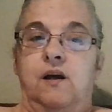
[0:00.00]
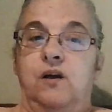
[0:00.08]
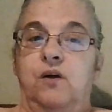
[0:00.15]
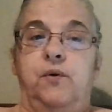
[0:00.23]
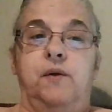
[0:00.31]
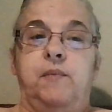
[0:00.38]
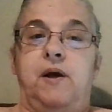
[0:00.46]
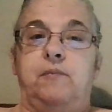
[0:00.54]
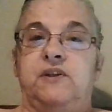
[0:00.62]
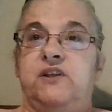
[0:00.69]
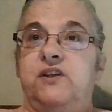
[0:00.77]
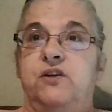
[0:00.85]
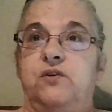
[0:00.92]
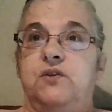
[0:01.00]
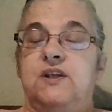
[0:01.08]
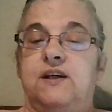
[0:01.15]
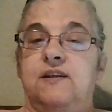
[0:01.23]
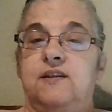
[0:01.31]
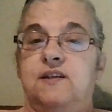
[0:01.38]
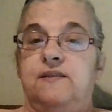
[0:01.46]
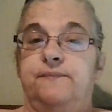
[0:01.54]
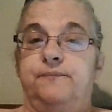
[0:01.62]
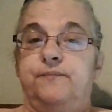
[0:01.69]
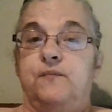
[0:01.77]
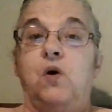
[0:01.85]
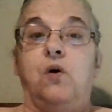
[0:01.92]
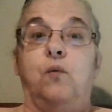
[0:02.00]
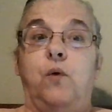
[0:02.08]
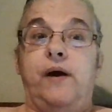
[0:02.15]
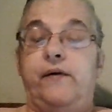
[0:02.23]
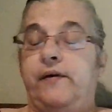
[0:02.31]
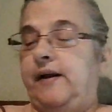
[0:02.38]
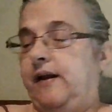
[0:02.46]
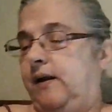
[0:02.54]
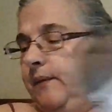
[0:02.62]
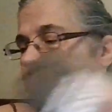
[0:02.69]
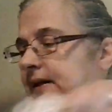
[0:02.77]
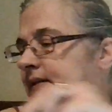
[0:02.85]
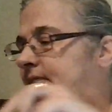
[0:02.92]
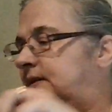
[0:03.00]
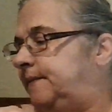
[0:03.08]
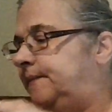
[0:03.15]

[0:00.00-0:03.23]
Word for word: you wouldn't be able to use this or wear it anyways.